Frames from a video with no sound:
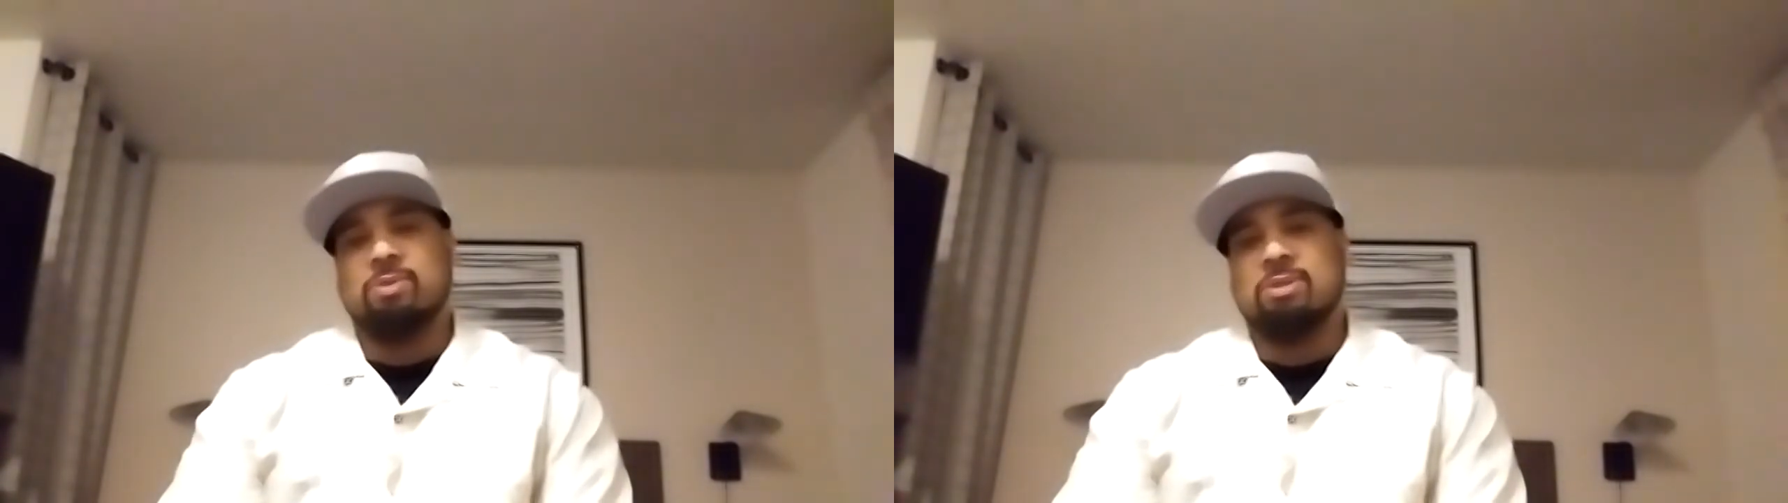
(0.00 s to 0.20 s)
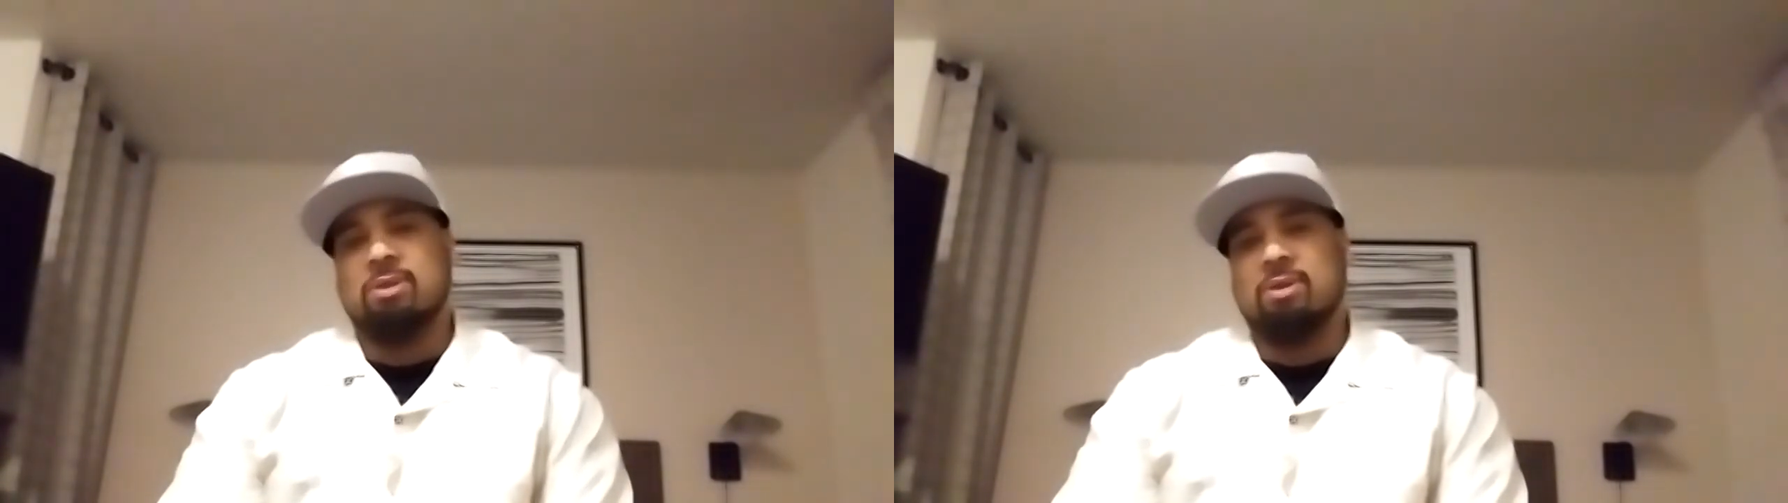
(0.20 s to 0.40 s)
It
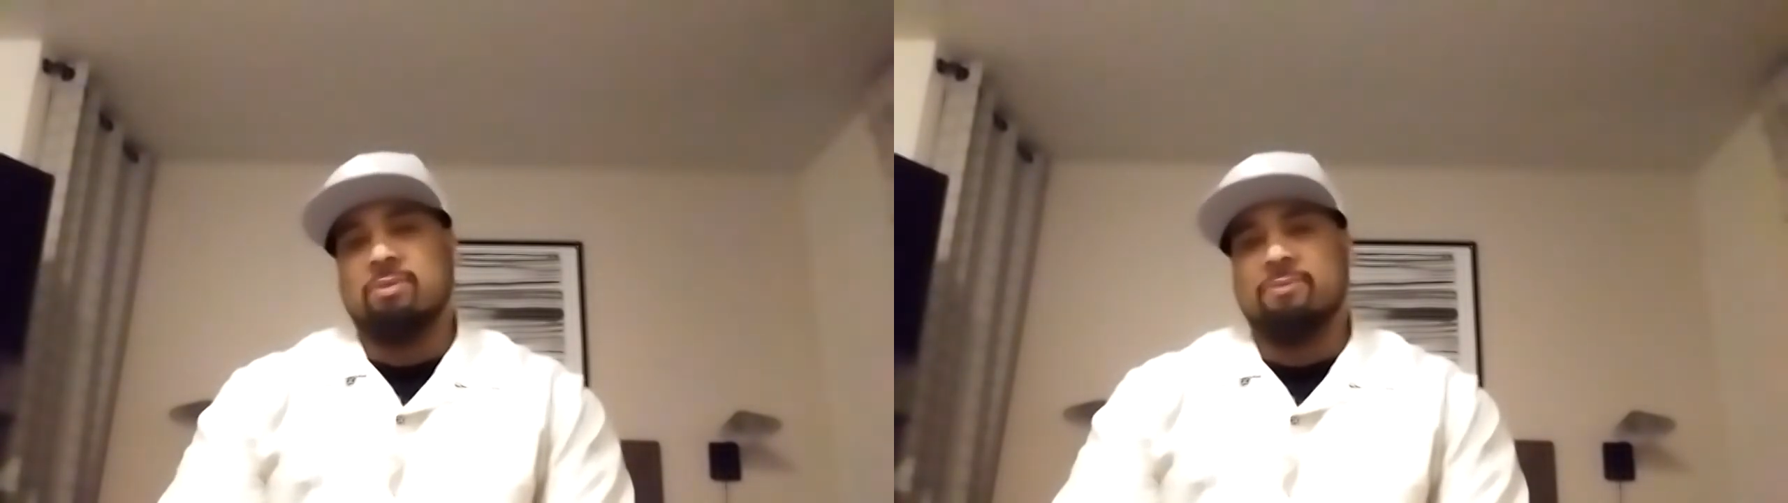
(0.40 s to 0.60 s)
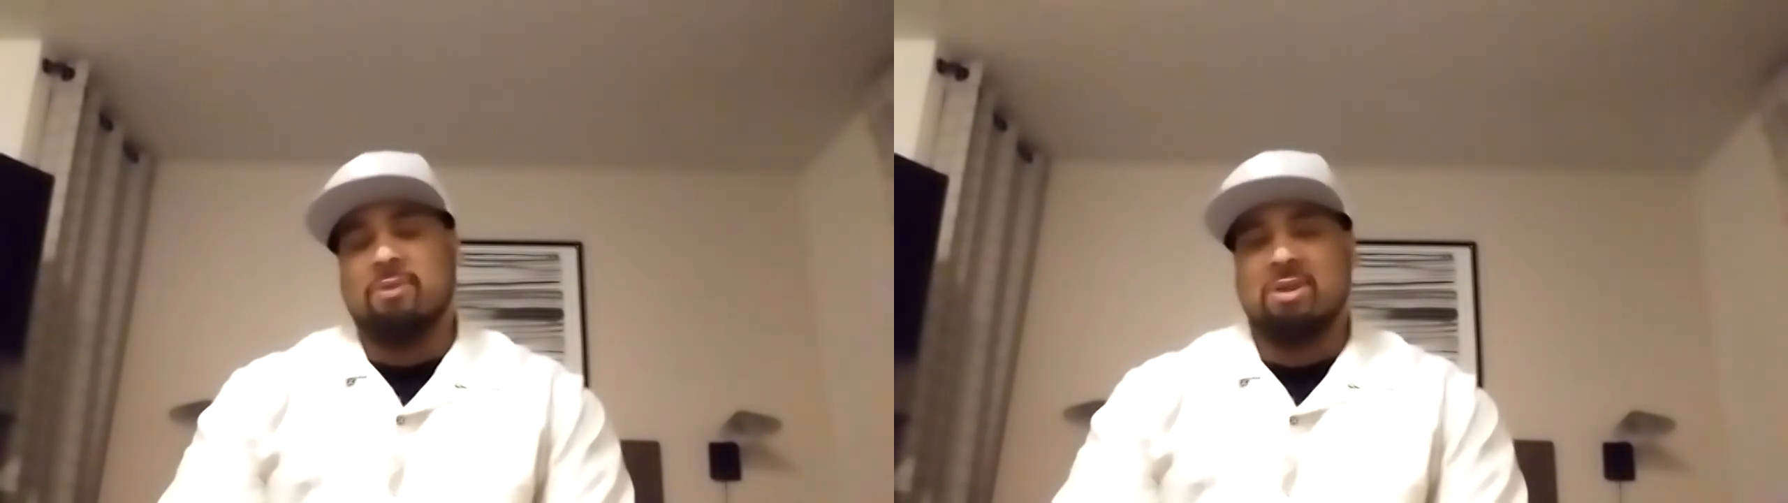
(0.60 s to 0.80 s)
was
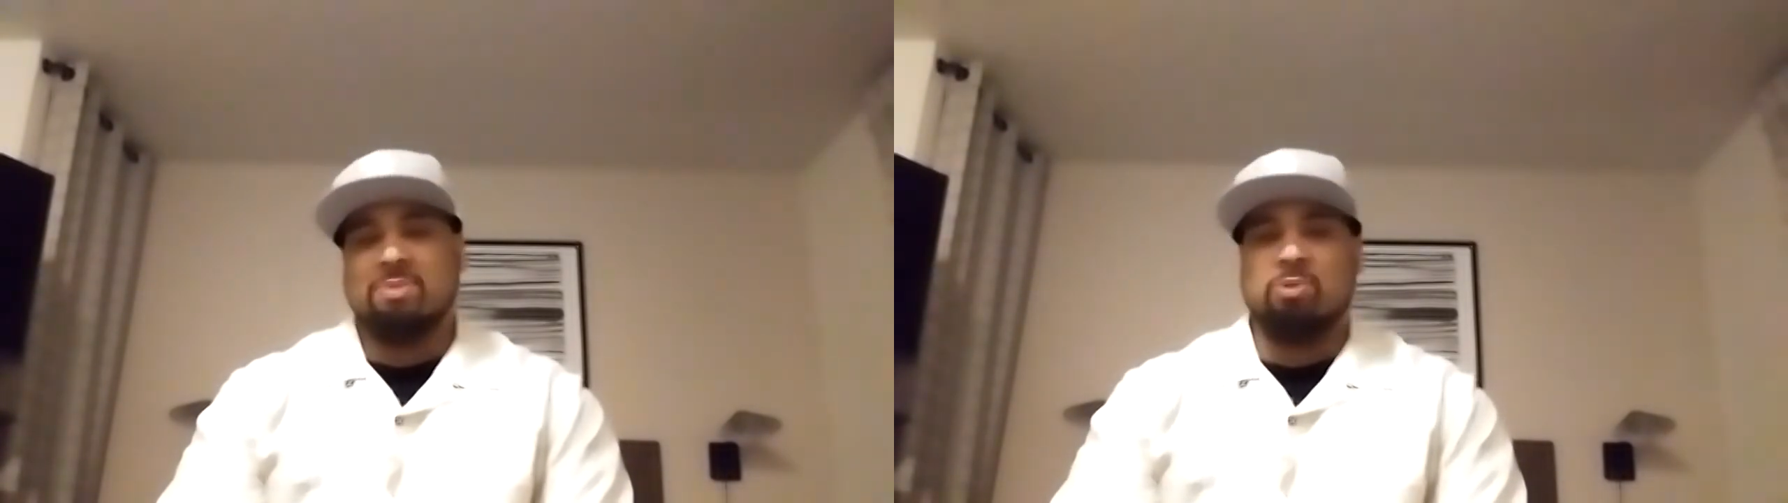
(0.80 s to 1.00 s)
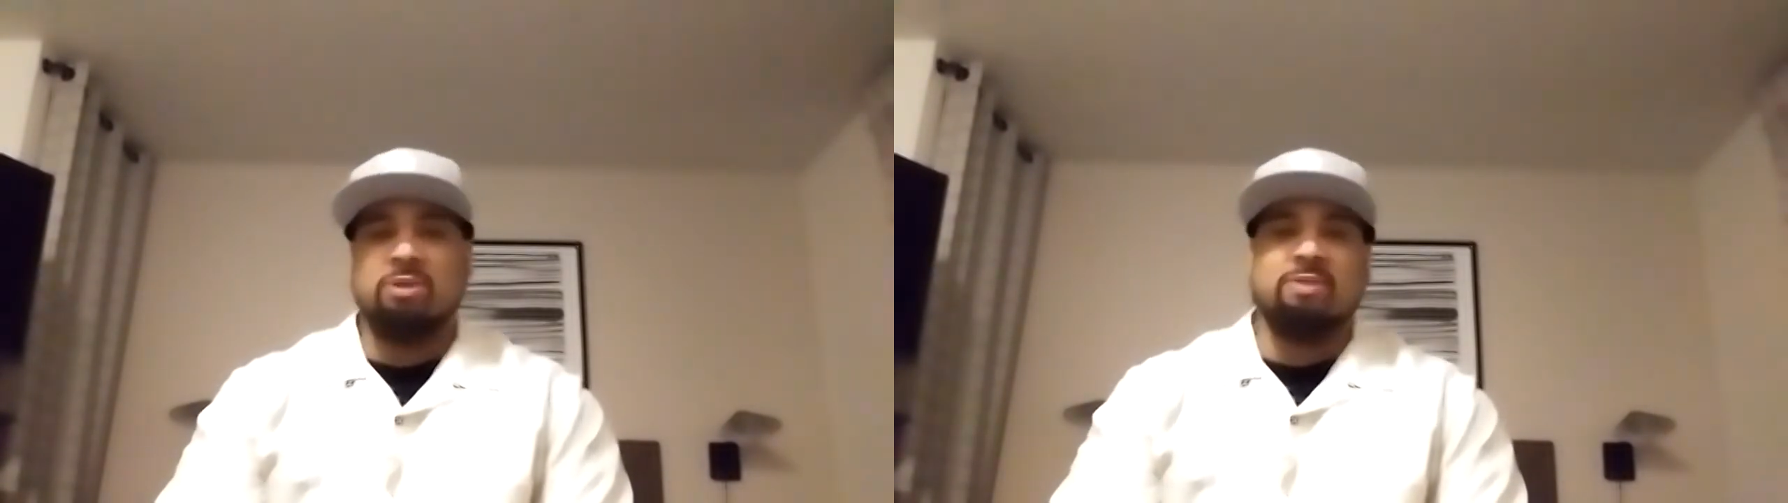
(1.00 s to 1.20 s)
the
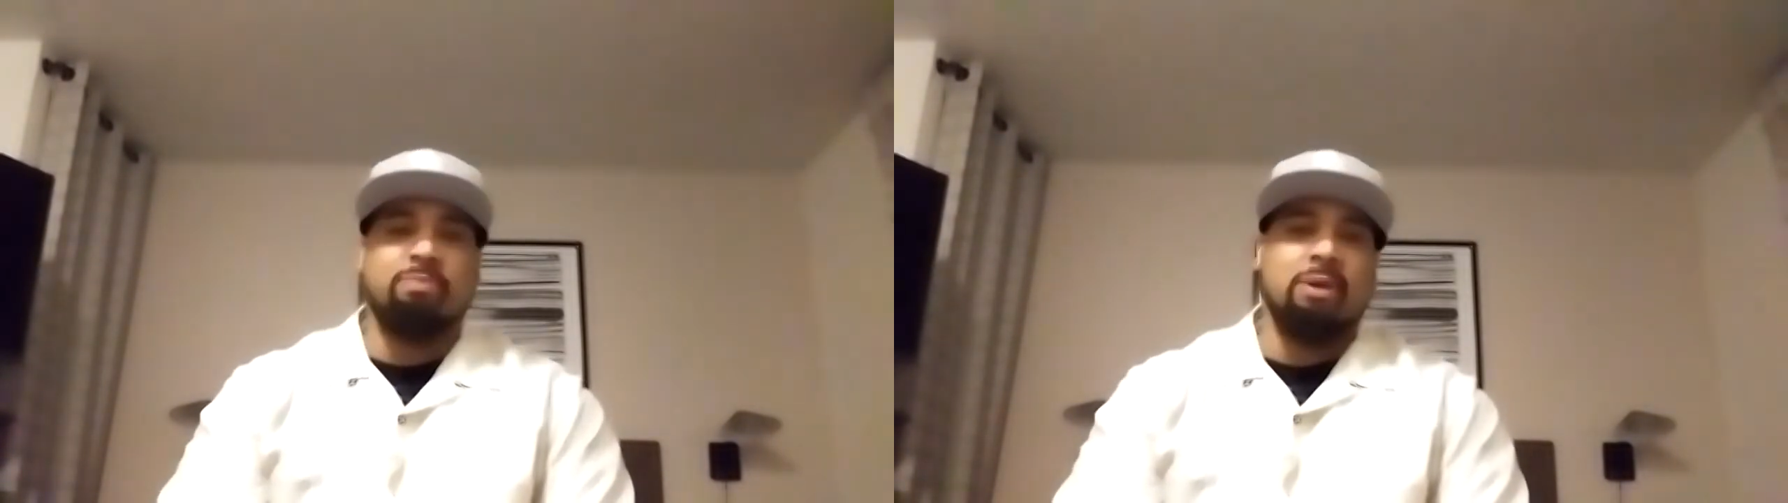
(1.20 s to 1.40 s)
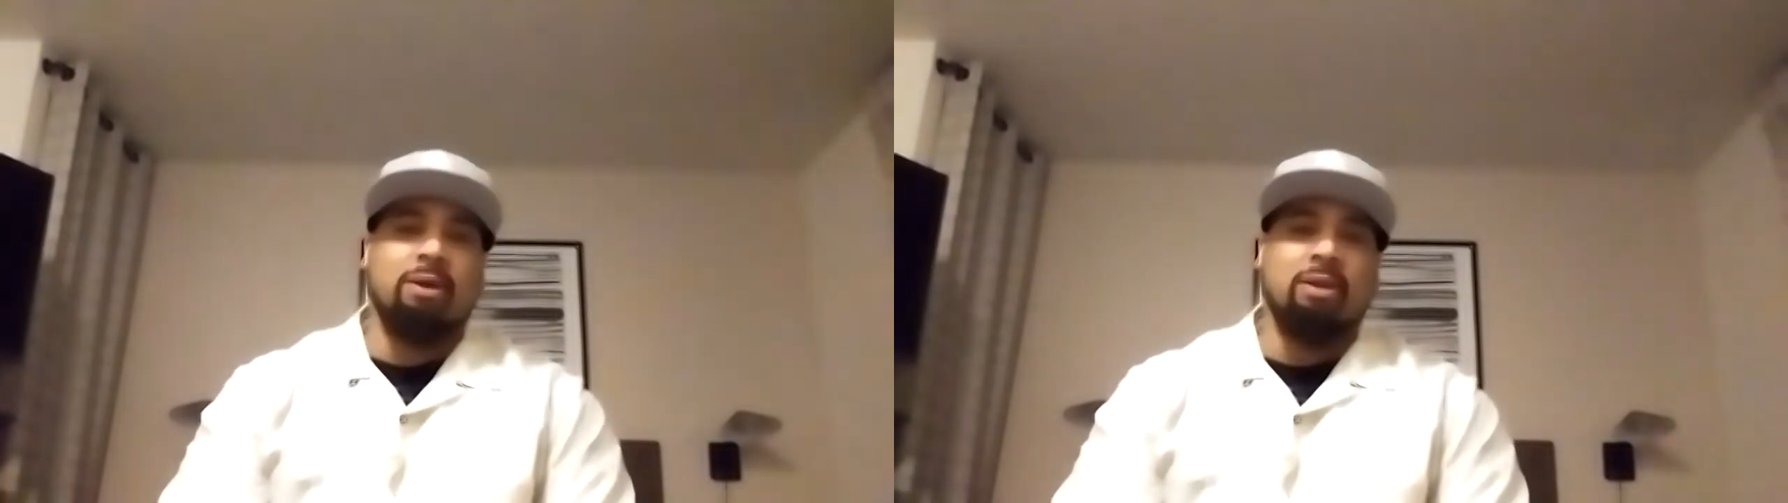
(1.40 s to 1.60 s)
Fresh Prince
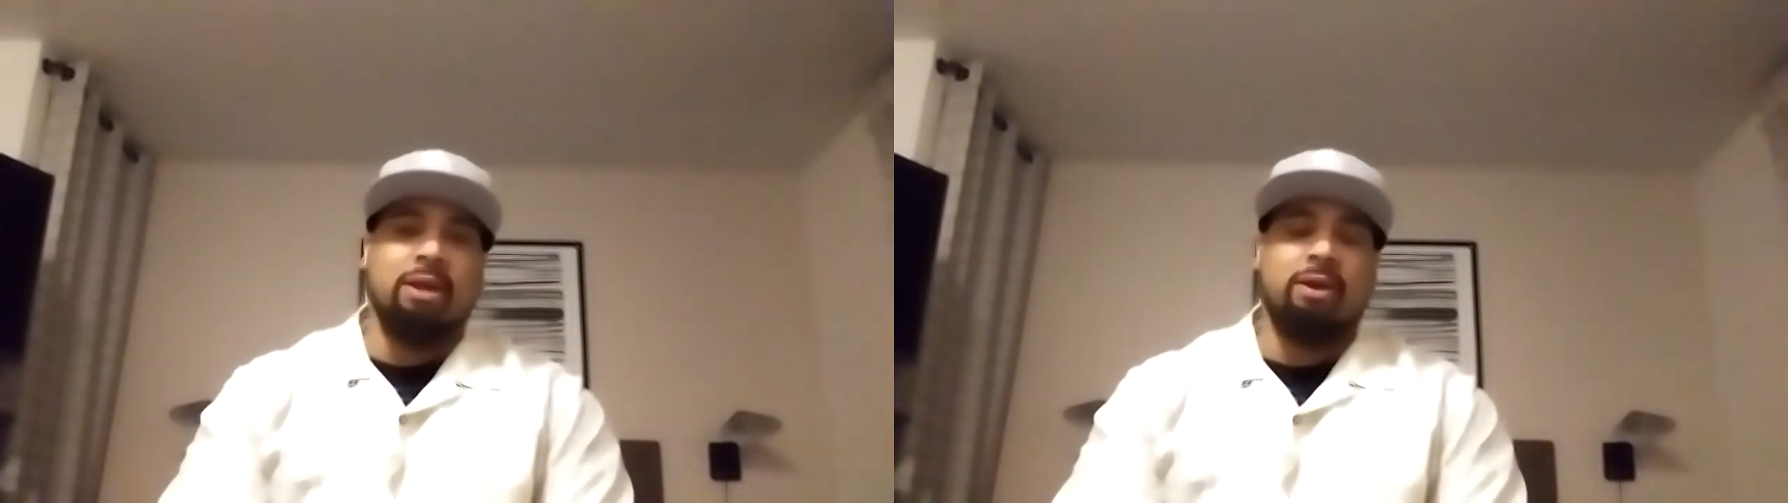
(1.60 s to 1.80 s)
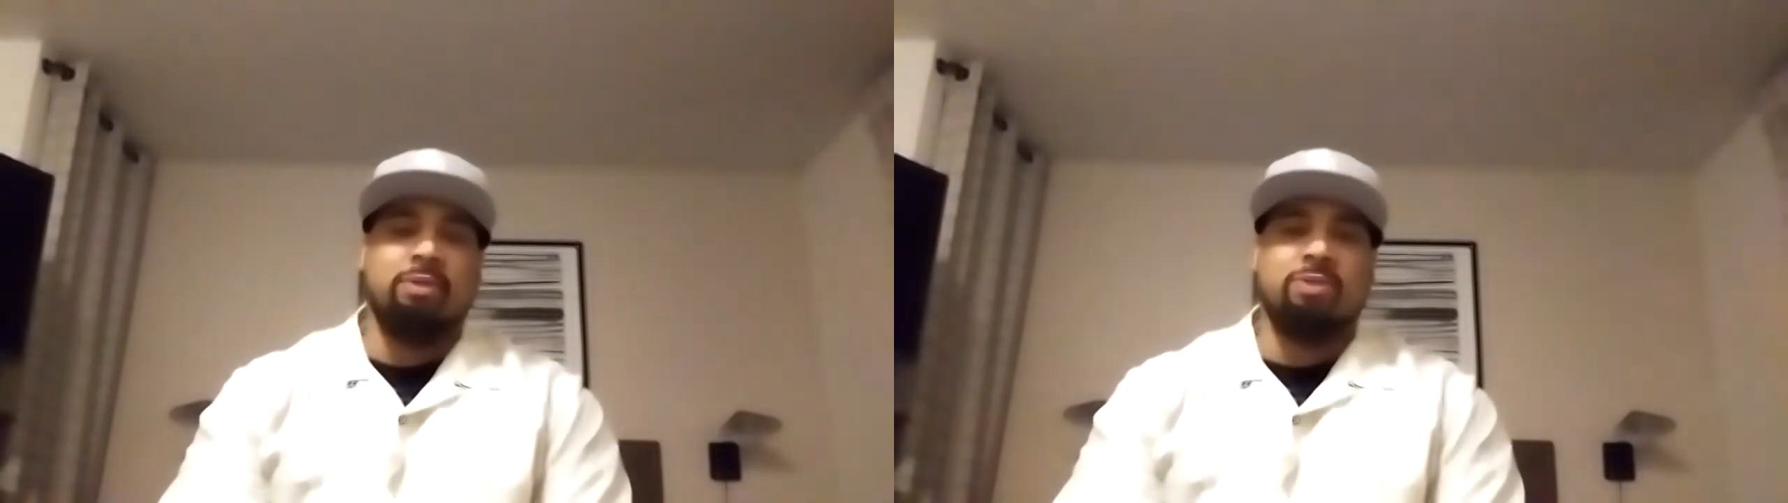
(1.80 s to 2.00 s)
of Bel Air